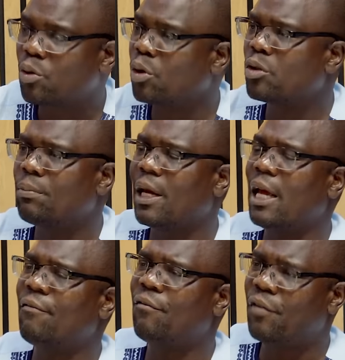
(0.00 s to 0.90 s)
going to be
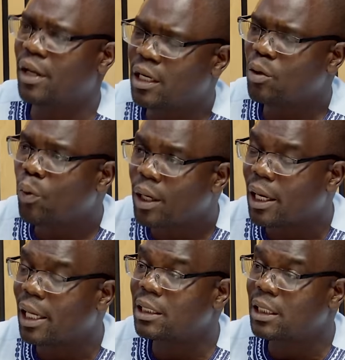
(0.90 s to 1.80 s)
a very weak
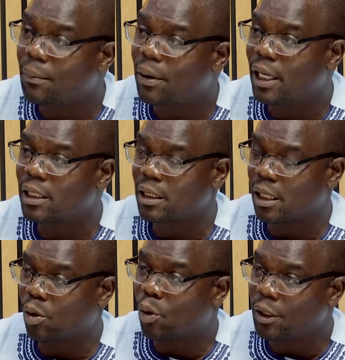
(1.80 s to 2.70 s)
and turbulent
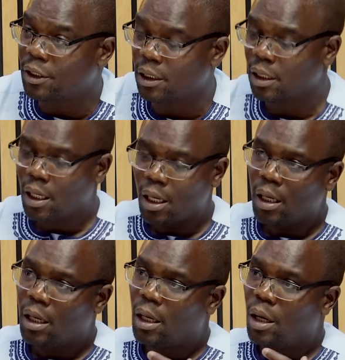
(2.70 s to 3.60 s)
coalition.
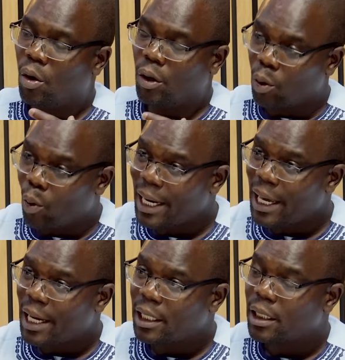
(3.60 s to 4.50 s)
On the one
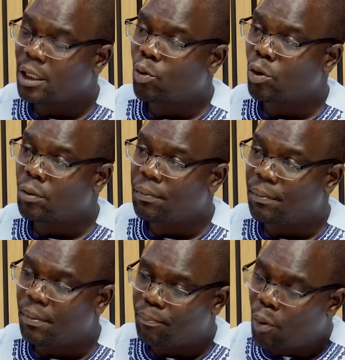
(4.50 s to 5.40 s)
hand, it's going to be
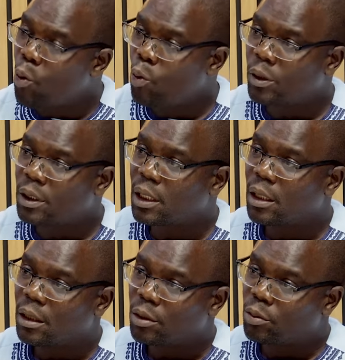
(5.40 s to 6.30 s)
pulled
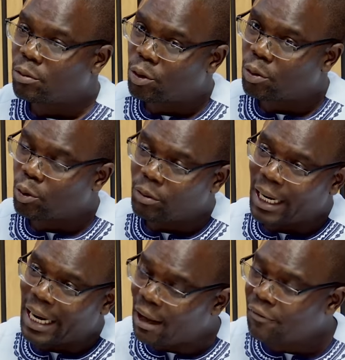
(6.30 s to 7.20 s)
to the
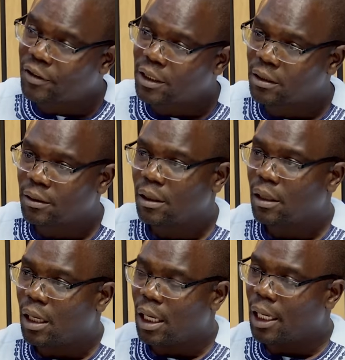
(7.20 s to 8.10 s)
left,
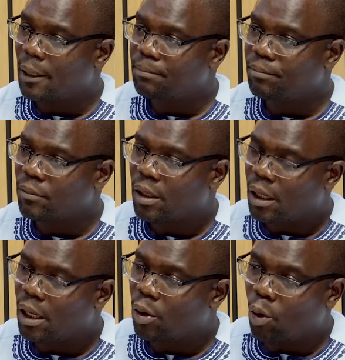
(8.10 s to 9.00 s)

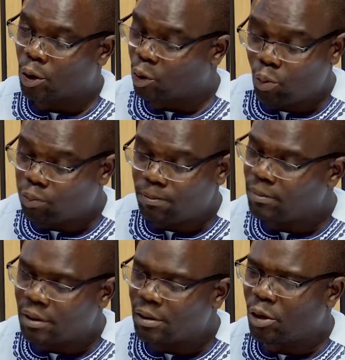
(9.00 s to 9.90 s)
or to
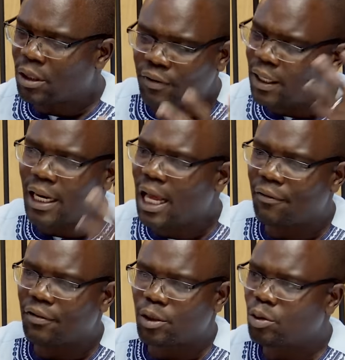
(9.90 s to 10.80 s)
not even the left,